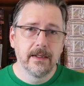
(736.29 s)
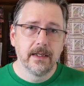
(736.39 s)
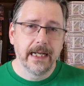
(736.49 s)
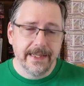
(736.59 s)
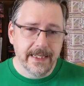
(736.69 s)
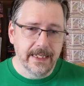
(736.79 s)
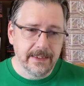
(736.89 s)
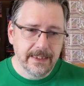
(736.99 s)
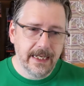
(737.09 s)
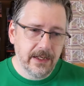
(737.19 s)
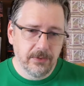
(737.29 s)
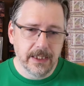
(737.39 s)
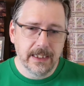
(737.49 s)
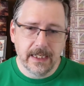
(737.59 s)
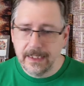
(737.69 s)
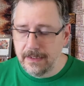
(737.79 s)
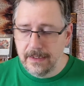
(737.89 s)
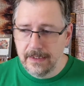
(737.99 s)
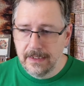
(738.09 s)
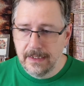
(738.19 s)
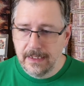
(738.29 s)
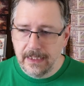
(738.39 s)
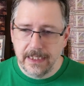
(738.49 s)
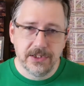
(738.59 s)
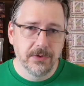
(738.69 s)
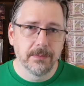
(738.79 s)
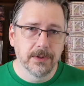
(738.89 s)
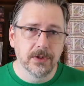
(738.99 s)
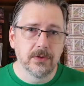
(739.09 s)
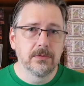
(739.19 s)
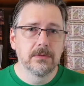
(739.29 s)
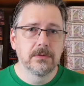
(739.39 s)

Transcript: and then Kano again into a blue.